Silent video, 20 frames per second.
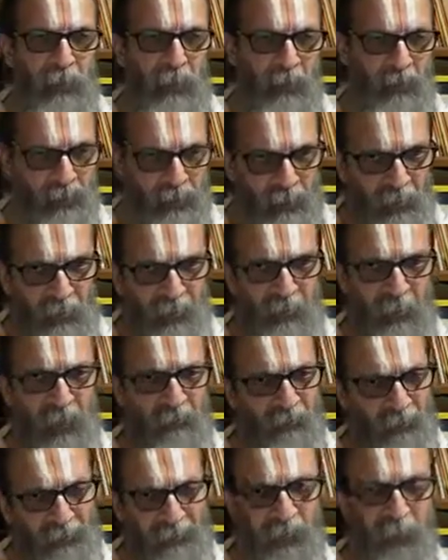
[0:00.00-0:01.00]
And it is
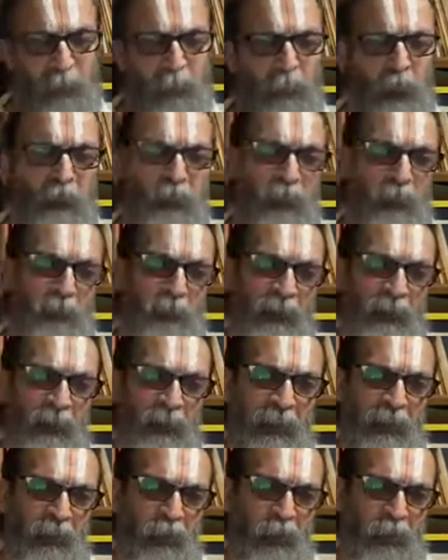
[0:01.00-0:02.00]
our
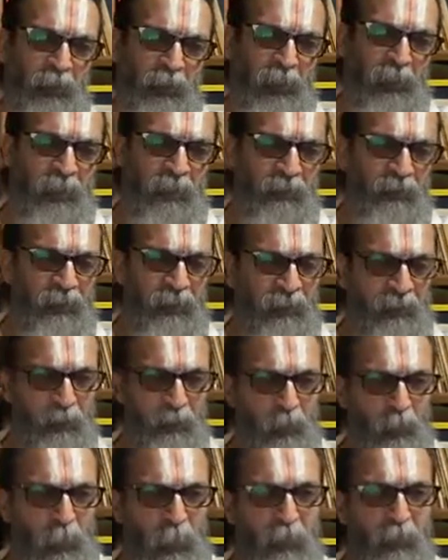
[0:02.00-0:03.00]
responsibility to
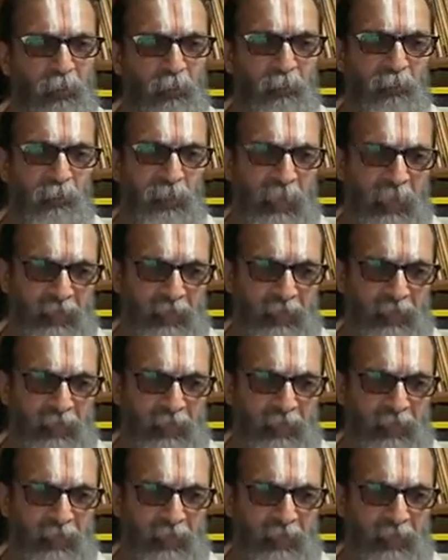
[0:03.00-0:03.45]
reconstruct the values